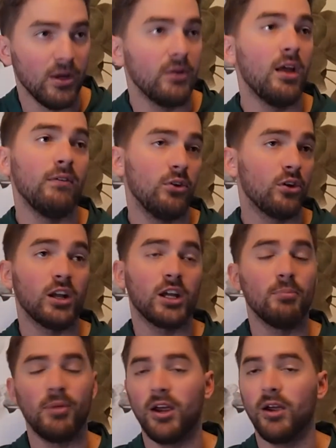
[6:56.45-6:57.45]
But if you're going to
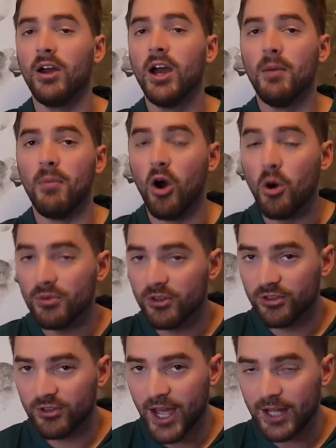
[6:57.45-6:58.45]
compare Mahomes'
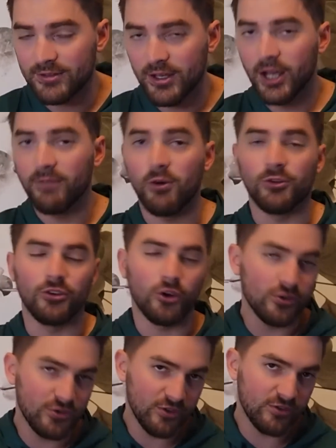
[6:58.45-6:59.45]
stats versus
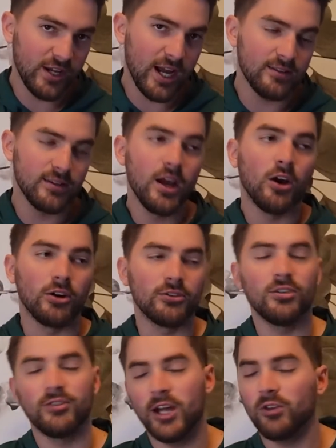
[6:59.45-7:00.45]
Hurts'
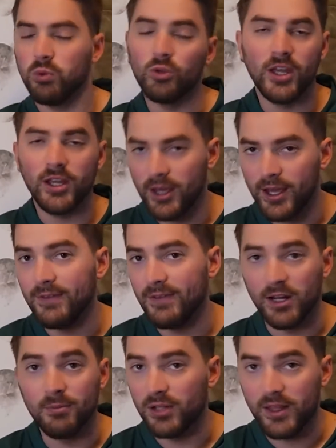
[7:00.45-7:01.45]
stats will take a hit if he
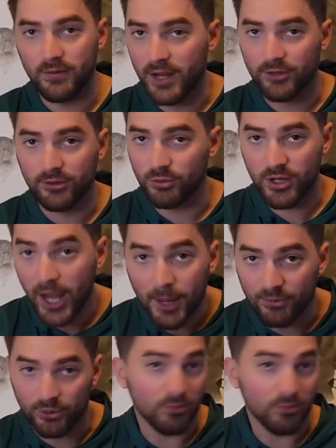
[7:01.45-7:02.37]
doesn't play the next 3 games.